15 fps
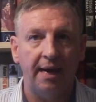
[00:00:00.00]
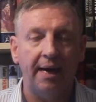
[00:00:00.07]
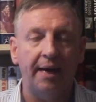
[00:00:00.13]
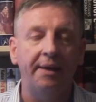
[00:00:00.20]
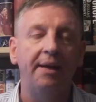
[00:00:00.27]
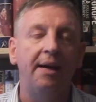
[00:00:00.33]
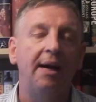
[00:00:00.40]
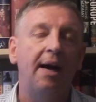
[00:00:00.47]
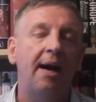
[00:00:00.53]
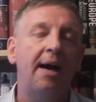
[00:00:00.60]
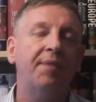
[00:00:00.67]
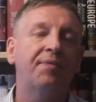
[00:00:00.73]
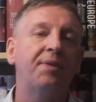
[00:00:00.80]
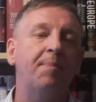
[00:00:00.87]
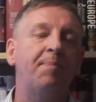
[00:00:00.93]
And
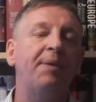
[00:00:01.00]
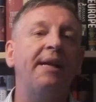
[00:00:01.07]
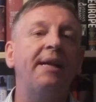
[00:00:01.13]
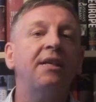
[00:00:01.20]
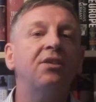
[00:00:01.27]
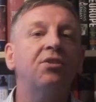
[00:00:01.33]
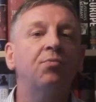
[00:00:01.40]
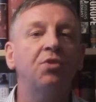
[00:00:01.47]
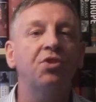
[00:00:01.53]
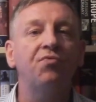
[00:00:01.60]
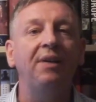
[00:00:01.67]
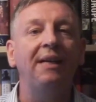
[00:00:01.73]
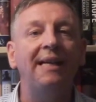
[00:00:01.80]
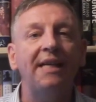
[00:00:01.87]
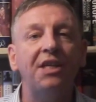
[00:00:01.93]
after Pearce
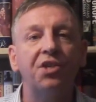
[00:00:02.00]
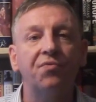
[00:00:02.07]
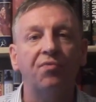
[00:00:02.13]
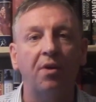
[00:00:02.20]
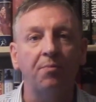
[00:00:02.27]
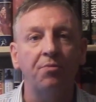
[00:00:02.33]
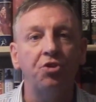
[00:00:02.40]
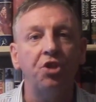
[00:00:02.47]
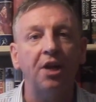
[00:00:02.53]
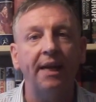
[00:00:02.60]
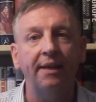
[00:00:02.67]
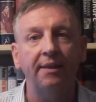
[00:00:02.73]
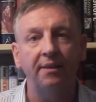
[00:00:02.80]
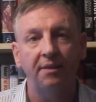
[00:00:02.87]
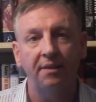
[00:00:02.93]
was released from
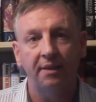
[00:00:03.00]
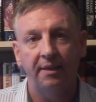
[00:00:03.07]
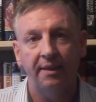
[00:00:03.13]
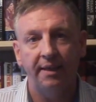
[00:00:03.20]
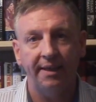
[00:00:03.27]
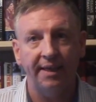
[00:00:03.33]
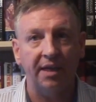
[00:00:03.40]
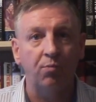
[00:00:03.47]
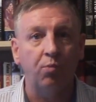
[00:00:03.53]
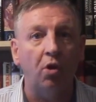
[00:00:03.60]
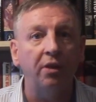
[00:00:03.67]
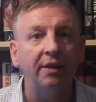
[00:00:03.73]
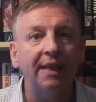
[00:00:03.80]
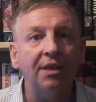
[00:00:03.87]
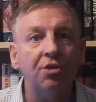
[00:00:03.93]
jail, he had
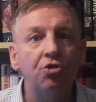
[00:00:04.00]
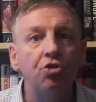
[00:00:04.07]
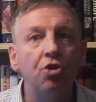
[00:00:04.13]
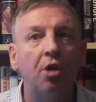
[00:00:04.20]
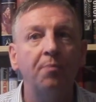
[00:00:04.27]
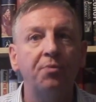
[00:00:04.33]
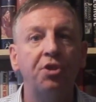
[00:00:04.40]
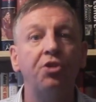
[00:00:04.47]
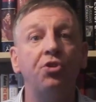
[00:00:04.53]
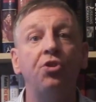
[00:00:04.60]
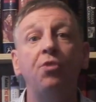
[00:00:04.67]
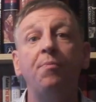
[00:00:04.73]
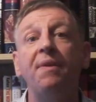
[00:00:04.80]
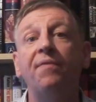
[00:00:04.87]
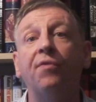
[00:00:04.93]
one last job to
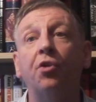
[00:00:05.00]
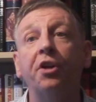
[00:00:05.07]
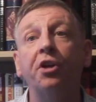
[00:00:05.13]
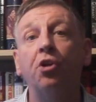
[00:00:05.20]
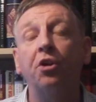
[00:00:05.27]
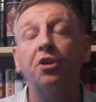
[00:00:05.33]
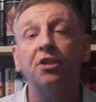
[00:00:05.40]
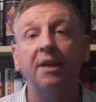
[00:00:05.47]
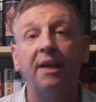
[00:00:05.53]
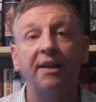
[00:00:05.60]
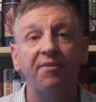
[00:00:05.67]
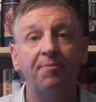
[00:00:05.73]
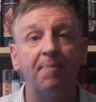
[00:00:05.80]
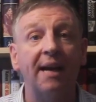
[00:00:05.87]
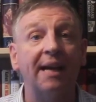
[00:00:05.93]
do before he got his
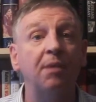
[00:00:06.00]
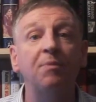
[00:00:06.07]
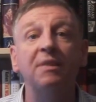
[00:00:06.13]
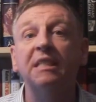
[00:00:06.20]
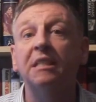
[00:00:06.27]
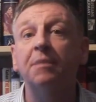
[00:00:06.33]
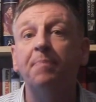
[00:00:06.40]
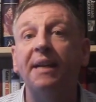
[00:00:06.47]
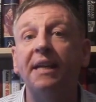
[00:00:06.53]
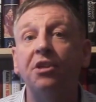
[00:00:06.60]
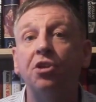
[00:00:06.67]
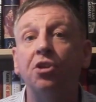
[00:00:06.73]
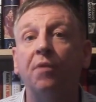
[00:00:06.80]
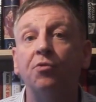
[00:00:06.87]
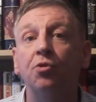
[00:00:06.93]
life back and was
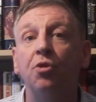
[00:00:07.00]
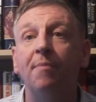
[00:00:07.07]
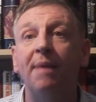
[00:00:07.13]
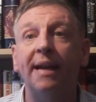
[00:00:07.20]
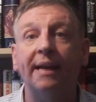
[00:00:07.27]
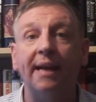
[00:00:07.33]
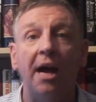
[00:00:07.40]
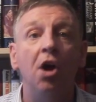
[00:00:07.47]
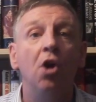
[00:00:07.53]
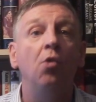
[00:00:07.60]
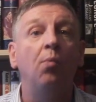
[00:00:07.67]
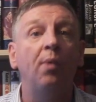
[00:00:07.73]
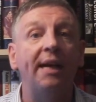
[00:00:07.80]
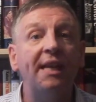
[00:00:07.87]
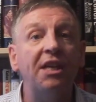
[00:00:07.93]
spirited off to America,
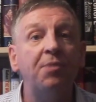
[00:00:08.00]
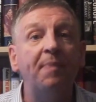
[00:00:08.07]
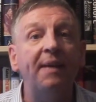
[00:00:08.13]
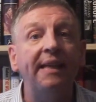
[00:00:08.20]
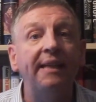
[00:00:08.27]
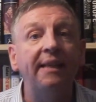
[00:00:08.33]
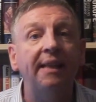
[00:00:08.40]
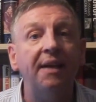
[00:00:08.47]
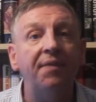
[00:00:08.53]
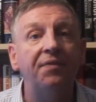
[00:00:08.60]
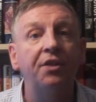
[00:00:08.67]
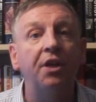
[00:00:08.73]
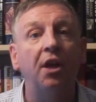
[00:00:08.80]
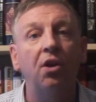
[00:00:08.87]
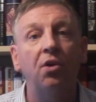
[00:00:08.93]
where he's been
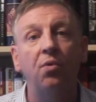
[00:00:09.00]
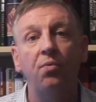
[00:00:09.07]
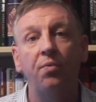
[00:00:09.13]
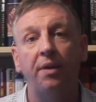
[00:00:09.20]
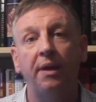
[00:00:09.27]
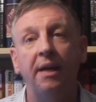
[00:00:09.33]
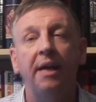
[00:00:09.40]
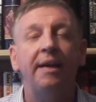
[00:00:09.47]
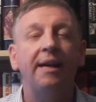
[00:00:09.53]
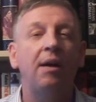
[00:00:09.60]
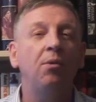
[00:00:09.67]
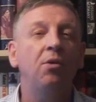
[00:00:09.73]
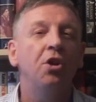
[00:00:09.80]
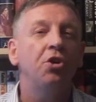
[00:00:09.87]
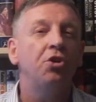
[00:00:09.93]
left alone.
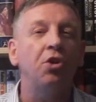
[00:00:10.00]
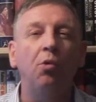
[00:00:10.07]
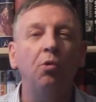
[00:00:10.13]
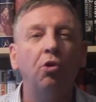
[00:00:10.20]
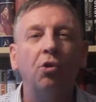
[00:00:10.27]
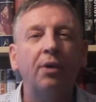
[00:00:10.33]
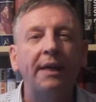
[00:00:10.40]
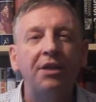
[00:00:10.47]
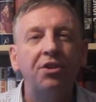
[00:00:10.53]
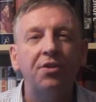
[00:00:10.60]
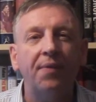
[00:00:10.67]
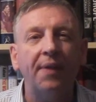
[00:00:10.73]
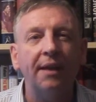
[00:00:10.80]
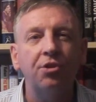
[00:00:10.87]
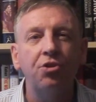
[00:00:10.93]
Now, don't look
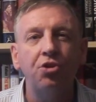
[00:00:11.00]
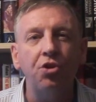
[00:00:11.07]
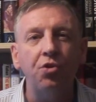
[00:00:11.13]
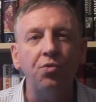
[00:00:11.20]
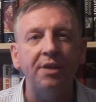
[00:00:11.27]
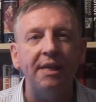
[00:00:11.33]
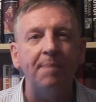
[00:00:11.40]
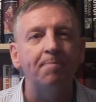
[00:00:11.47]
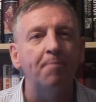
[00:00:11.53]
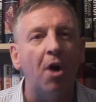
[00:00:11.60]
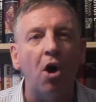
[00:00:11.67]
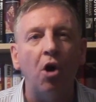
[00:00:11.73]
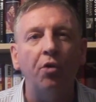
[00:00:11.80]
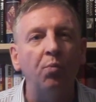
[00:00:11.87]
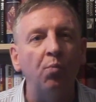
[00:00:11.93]
into that too deep.
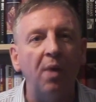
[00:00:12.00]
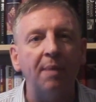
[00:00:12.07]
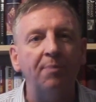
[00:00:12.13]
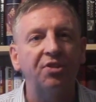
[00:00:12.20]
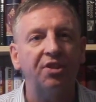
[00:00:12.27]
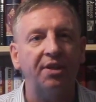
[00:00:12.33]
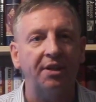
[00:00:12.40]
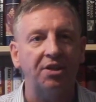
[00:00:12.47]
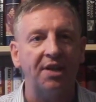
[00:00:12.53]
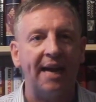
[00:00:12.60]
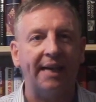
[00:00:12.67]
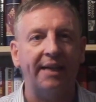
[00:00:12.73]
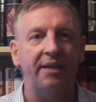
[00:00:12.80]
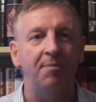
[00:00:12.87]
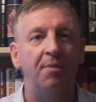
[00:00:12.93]
Martin Webster
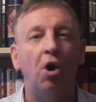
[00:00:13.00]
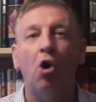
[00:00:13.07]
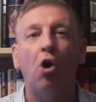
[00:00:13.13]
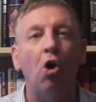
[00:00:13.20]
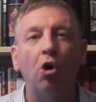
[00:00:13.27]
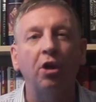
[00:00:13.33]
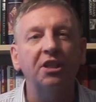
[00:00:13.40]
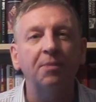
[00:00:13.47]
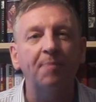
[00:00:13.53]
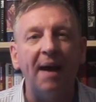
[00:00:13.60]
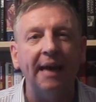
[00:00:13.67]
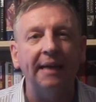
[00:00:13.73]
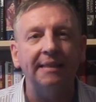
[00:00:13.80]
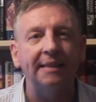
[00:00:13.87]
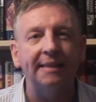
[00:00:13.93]
attacking him. All the
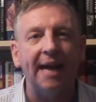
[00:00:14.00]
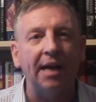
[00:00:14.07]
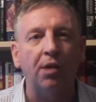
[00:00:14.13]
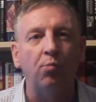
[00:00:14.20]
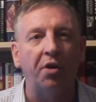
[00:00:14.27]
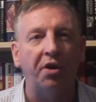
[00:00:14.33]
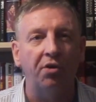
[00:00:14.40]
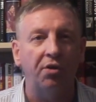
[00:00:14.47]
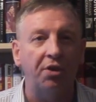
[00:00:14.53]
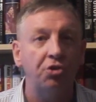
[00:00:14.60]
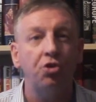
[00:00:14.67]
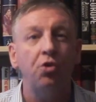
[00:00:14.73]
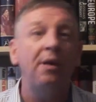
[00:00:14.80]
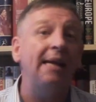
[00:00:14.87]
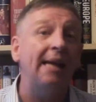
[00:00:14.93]
spies attack one another.
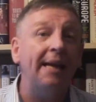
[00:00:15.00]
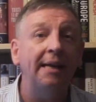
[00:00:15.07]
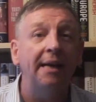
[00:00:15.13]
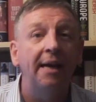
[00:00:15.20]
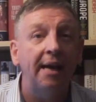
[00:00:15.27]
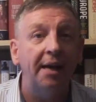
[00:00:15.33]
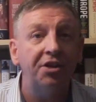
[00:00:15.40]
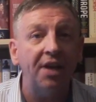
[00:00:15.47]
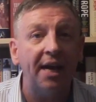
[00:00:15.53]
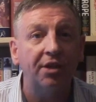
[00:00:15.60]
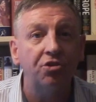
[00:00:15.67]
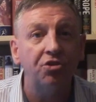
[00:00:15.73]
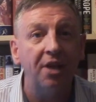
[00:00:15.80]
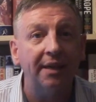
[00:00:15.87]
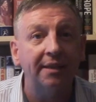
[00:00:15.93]
Julie Lake
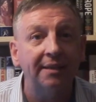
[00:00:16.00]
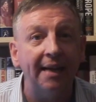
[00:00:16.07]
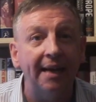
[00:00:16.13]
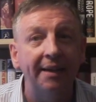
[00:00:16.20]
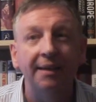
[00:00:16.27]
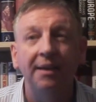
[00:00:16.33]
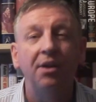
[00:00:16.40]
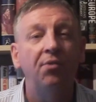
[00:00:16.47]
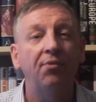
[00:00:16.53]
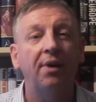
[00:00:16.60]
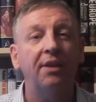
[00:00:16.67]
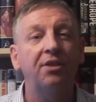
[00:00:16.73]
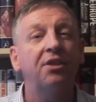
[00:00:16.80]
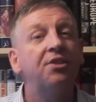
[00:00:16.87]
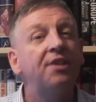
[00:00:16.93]
attacks Jack Sen.
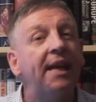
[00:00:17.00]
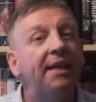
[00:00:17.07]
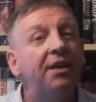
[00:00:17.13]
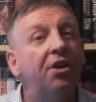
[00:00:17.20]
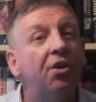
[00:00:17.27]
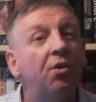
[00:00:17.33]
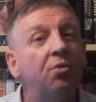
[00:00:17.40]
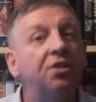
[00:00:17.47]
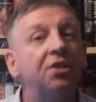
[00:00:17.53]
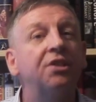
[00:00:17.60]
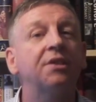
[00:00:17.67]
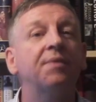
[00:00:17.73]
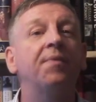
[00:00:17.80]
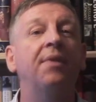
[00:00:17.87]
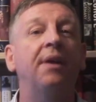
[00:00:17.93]
Right, so take no
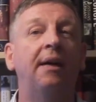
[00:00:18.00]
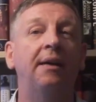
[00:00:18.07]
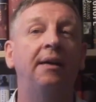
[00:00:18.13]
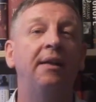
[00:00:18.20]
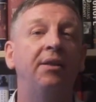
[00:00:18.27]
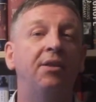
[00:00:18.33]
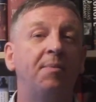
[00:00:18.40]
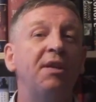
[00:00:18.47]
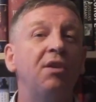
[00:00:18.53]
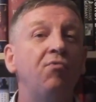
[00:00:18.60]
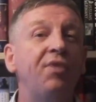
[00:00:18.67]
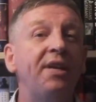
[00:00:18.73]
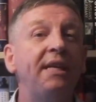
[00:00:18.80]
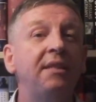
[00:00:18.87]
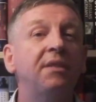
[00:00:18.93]
notice of that. There'll be a
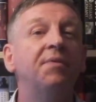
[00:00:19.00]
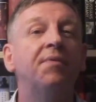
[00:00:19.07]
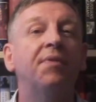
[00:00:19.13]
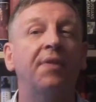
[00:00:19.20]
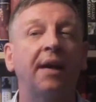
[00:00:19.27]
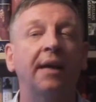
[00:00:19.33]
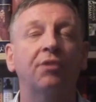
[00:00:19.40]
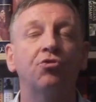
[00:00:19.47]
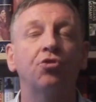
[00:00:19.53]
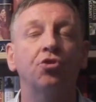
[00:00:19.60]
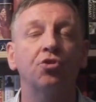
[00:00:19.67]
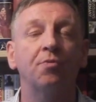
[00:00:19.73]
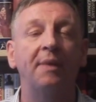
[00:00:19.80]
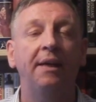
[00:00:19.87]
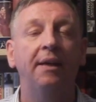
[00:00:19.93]
reason for that,
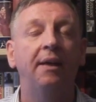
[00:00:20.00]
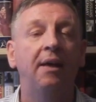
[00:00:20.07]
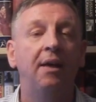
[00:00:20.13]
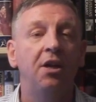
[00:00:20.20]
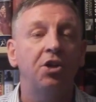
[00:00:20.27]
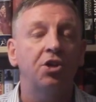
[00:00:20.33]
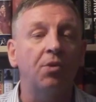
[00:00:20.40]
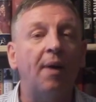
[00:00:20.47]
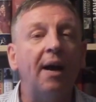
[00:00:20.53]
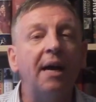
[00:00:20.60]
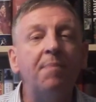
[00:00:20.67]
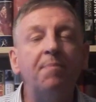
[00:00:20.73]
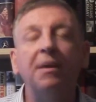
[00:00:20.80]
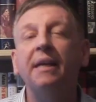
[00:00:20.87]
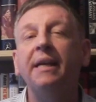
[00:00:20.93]
trust me. So
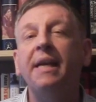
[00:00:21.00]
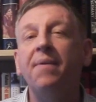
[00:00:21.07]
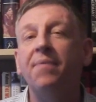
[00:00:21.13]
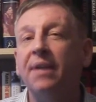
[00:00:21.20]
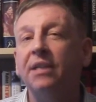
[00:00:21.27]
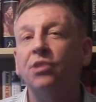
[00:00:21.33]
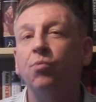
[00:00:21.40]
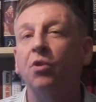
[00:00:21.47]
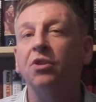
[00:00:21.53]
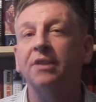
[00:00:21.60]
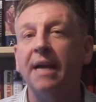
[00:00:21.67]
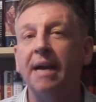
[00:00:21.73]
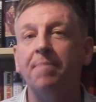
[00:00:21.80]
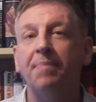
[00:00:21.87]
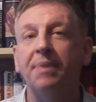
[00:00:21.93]
I believe that's
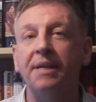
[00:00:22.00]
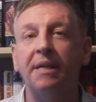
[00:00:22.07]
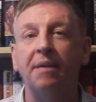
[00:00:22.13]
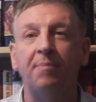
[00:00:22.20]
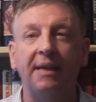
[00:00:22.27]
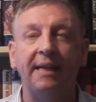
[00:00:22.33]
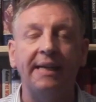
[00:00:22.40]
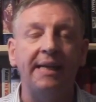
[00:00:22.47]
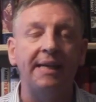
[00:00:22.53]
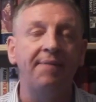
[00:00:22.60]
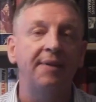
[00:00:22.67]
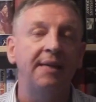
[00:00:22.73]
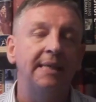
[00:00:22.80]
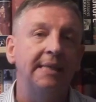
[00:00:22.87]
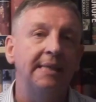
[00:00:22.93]
what's happened. I
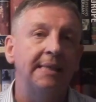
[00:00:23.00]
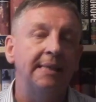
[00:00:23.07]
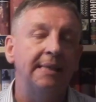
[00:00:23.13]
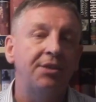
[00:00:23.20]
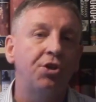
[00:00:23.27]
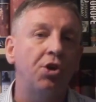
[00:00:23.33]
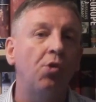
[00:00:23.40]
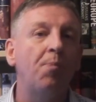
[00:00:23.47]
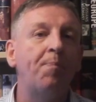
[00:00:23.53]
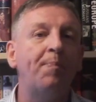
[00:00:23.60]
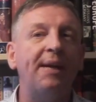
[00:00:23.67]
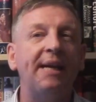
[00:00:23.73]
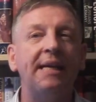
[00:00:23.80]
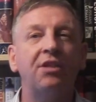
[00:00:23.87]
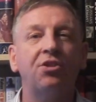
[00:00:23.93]
believe Joe
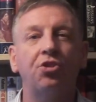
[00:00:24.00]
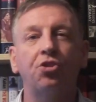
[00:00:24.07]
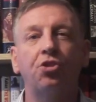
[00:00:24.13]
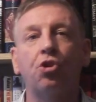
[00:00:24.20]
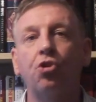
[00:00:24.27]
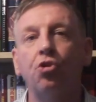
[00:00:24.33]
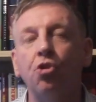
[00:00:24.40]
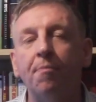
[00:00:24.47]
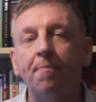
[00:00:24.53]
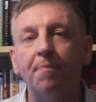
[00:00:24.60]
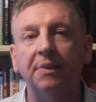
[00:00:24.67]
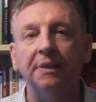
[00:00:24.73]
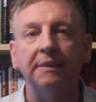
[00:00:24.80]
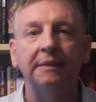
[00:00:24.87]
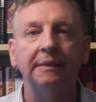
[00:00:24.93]
Pearce has
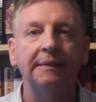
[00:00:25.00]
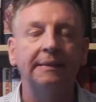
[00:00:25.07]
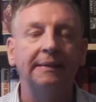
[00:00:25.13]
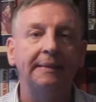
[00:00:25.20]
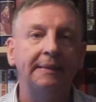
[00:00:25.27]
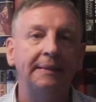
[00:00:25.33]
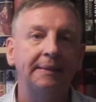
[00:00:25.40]
crumbled.